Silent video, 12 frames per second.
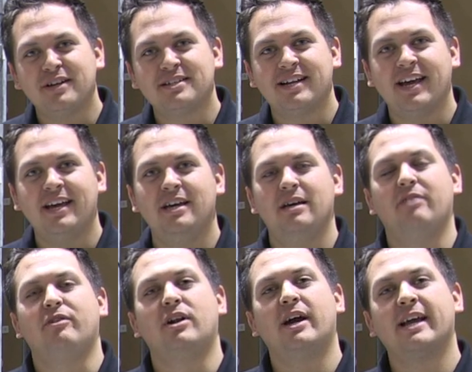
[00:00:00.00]
today.
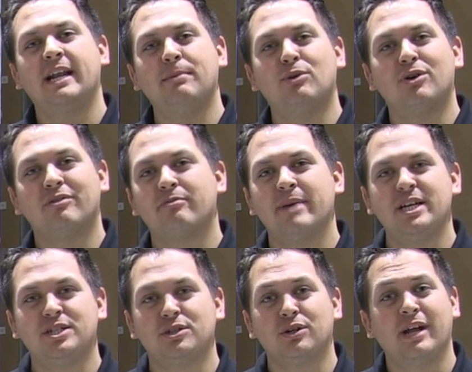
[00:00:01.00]
If you'd like any more
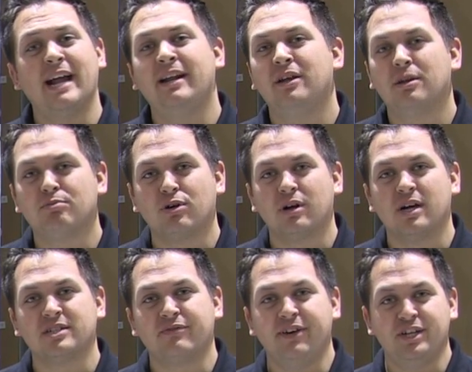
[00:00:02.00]
information on any of the
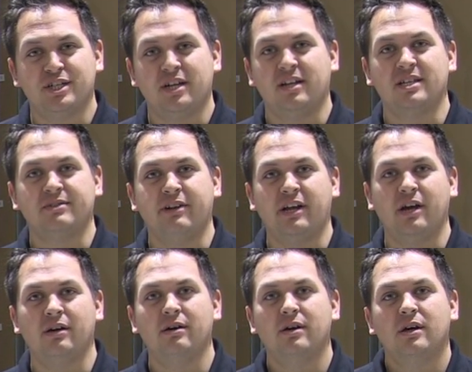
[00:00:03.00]
products featured in this
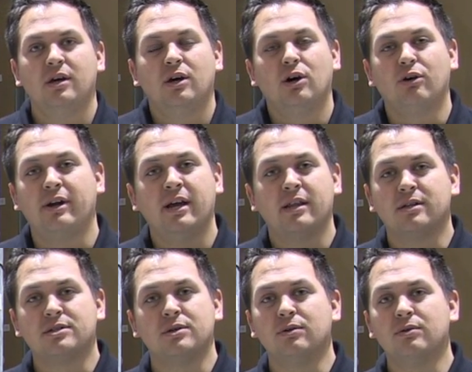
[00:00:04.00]
video, or any other
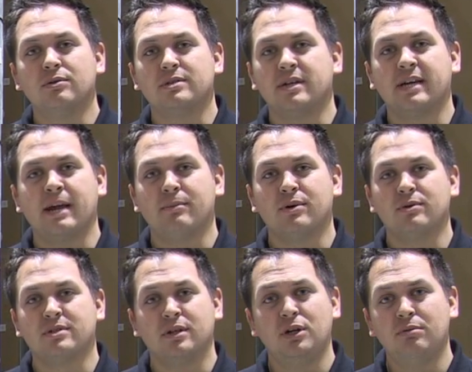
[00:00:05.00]
tools and
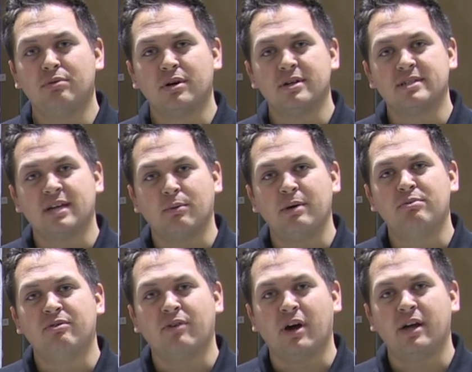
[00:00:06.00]
chemicals and lubricants that we
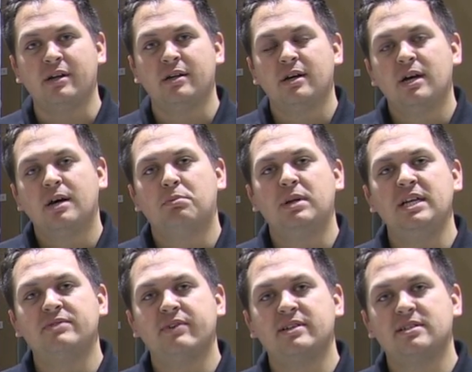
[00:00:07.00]
provide,
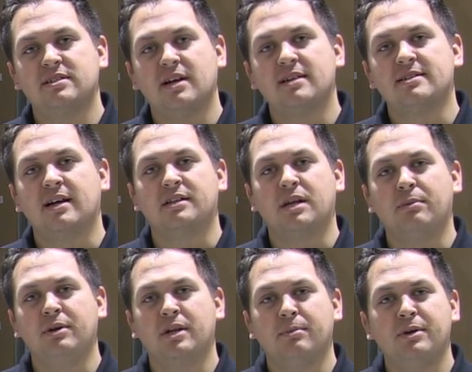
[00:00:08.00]
please visit us at
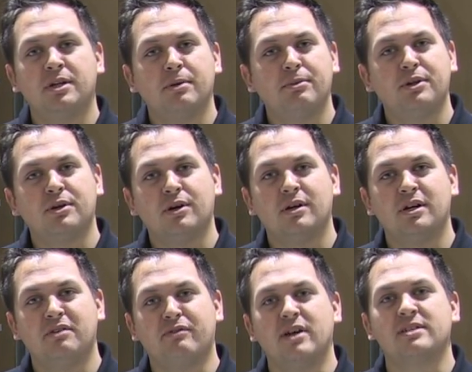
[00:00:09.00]

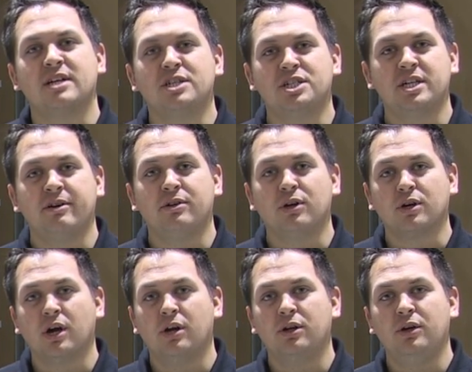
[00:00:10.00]

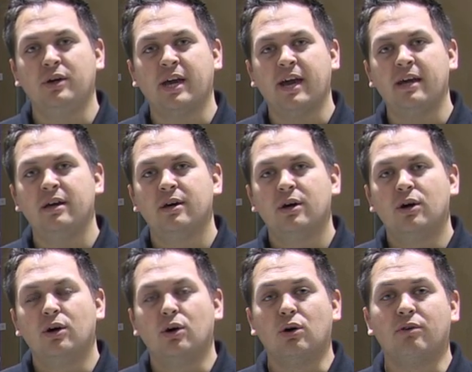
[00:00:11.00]
www.advancedengineering.co.uk,
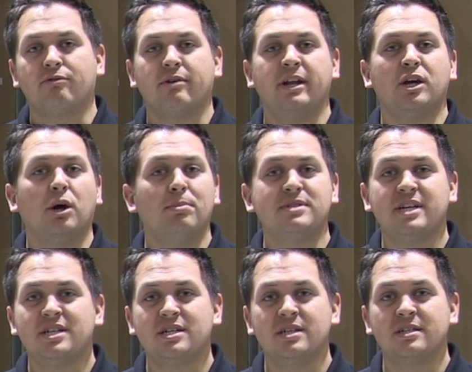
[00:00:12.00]
or for any
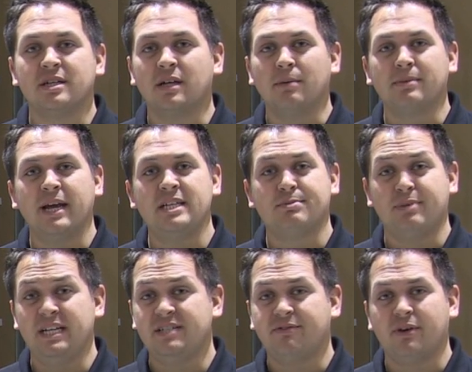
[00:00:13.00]
competitions and updates,
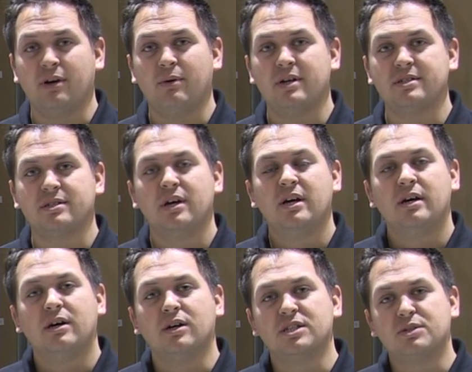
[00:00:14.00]
please follow us
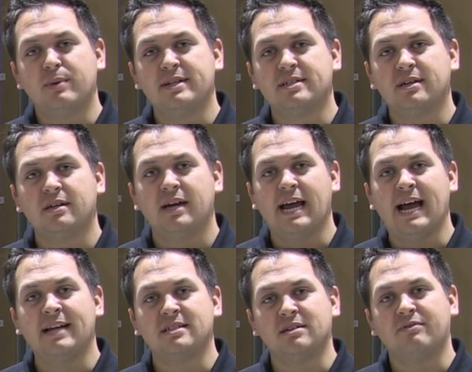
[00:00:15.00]
on Twitter
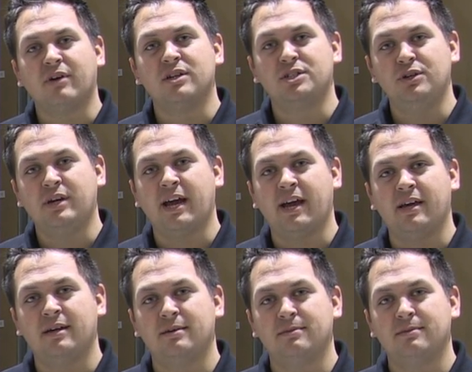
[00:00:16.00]
@AdvanceUK.